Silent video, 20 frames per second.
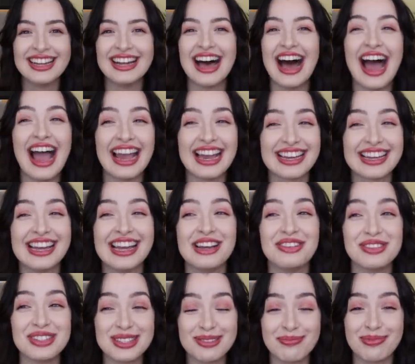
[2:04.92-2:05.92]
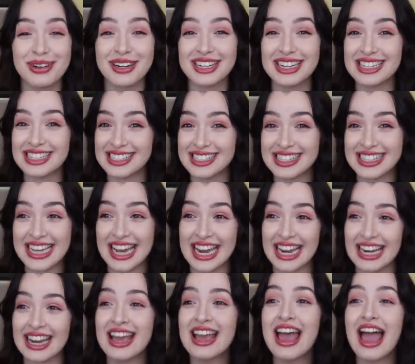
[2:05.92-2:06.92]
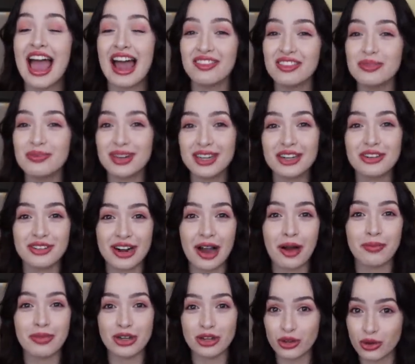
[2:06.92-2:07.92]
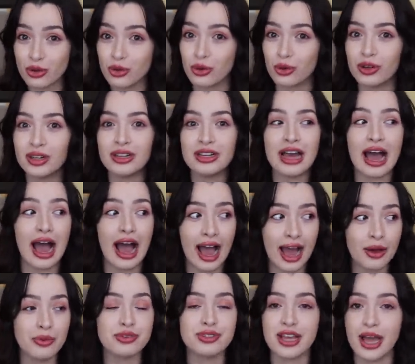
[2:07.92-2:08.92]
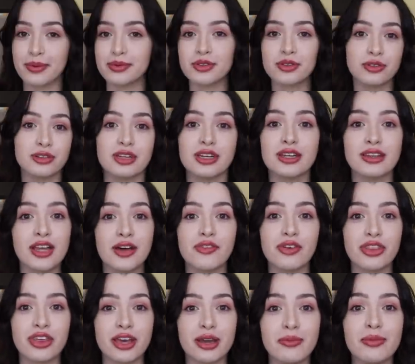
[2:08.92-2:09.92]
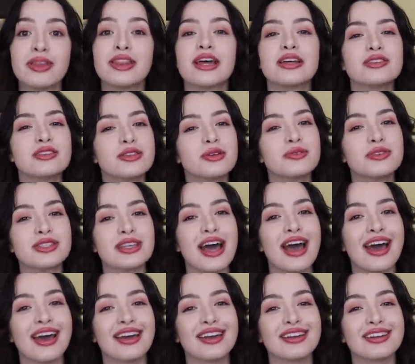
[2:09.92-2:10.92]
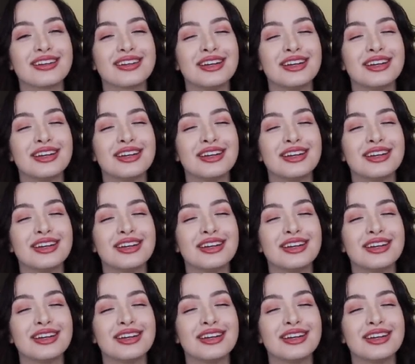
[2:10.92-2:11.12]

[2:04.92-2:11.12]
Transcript: Like, it was pretty insane. Everybody around me knew I was absolutely in love with him, and that's so sad.